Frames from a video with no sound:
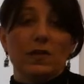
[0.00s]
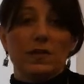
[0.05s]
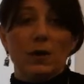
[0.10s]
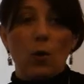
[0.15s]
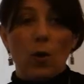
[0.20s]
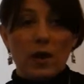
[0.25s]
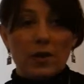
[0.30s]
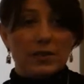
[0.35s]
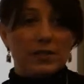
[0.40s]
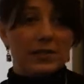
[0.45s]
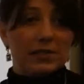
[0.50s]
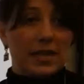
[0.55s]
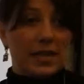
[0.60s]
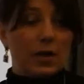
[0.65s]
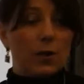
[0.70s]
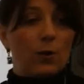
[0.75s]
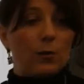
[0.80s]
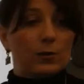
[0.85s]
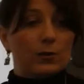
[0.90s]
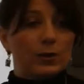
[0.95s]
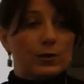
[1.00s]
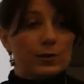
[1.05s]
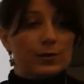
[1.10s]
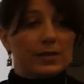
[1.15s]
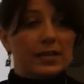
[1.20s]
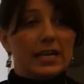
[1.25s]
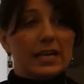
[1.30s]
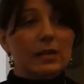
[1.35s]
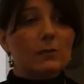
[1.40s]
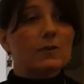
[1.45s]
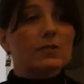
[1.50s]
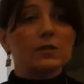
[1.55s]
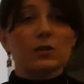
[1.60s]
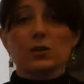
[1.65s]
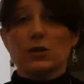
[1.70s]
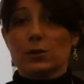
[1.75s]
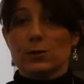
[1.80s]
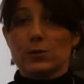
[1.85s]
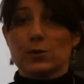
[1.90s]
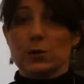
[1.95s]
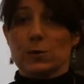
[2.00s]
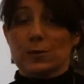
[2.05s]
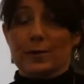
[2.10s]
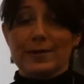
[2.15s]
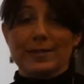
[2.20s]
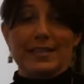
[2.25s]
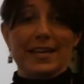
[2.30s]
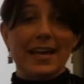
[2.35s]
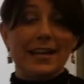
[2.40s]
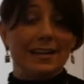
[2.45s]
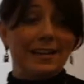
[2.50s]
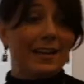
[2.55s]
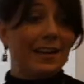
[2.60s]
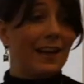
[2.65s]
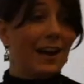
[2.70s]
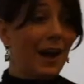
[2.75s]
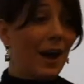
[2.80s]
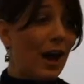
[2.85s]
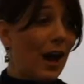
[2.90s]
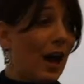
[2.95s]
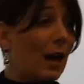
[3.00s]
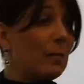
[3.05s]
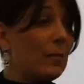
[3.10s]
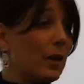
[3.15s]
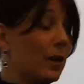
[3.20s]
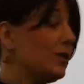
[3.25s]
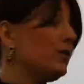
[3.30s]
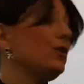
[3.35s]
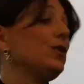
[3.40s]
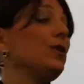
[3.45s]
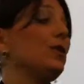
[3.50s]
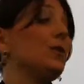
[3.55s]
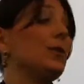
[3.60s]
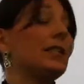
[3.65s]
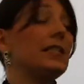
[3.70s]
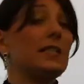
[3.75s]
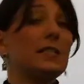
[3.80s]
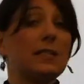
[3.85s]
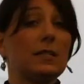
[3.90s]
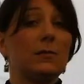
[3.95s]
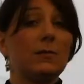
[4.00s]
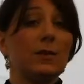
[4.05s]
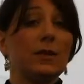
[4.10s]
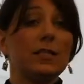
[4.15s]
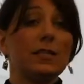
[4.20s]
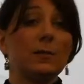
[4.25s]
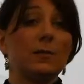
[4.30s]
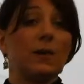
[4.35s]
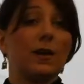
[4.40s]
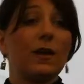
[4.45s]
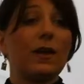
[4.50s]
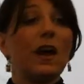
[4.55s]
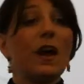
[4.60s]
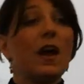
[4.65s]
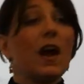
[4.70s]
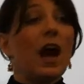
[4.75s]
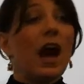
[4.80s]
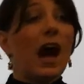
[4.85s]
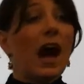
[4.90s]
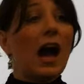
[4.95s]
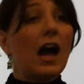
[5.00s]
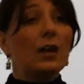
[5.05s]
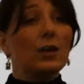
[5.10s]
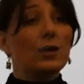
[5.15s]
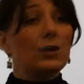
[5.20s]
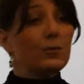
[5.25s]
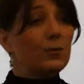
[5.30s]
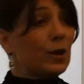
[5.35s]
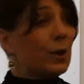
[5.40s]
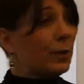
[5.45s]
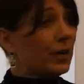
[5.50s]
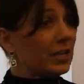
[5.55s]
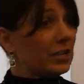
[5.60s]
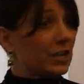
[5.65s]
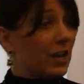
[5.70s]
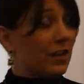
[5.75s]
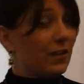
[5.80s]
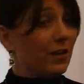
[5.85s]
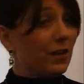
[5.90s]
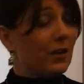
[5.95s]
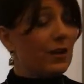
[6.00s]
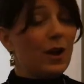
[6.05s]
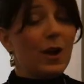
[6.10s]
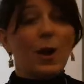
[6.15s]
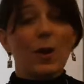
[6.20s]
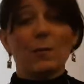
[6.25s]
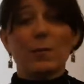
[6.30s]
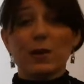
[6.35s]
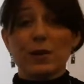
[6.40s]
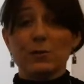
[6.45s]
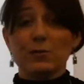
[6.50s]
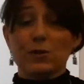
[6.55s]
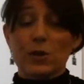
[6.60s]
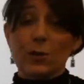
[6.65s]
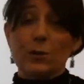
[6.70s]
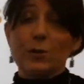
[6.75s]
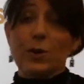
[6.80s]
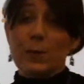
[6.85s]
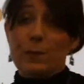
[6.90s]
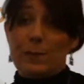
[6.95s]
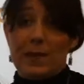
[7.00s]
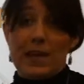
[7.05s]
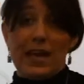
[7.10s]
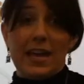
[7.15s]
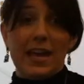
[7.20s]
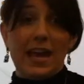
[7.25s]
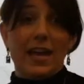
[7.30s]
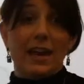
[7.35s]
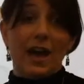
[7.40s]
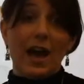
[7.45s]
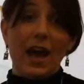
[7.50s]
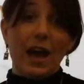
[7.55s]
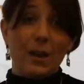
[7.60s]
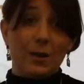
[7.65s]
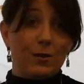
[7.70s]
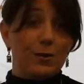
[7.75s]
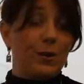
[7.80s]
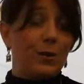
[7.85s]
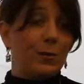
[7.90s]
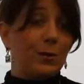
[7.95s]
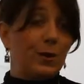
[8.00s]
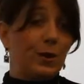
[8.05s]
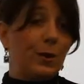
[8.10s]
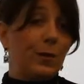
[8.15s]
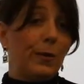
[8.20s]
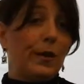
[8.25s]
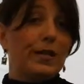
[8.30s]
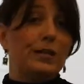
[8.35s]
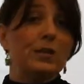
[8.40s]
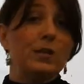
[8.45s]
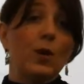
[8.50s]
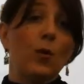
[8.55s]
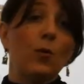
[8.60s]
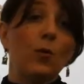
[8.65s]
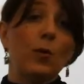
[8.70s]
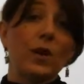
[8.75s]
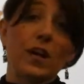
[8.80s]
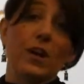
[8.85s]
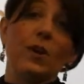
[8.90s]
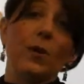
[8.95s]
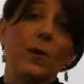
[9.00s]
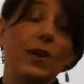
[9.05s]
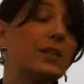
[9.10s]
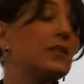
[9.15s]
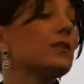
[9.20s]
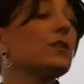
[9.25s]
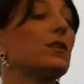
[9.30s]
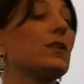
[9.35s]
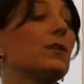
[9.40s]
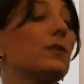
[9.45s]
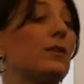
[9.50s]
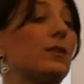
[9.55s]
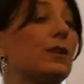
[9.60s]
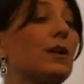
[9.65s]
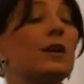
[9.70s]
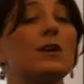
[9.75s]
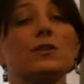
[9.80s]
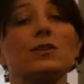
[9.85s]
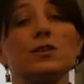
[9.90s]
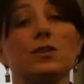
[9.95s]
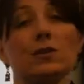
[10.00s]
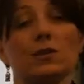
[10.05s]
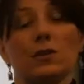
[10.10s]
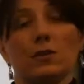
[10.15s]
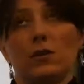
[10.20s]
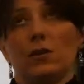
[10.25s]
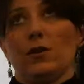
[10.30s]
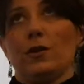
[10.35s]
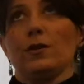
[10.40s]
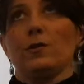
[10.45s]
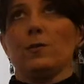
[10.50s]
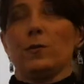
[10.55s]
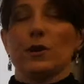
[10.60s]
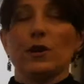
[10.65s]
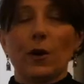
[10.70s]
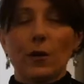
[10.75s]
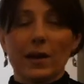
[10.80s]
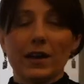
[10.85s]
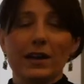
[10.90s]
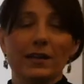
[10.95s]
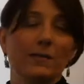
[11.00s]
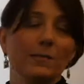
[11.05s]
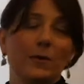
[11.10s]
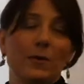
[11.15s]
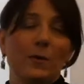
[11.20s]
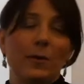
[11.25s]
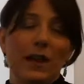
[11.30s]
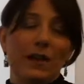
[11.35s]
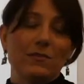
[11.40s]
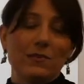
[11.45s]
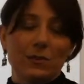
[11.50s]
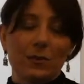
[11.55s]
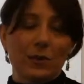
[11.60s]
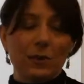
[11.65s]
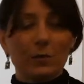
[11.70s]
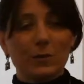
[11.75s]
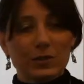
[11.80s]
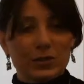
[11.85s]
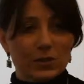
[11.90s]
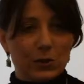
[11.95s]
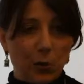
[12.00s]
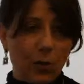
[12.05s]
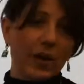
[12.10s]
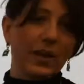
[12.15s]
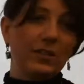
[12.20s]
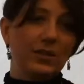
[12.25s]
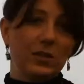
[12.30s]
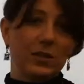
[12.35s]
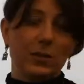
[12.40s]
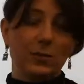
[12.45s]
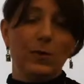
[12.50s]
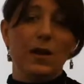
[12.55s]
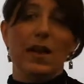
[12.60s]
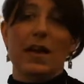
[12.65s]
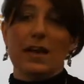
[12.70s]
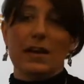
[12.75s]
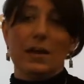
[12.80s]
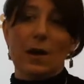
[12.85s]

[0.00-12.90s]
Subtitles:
with all stakeholders. He was a new superintendent. I'm a new assistant principal. You know each other, but you don't know me, and I don't know you. And so we are going to we won't have to learn, we're just going to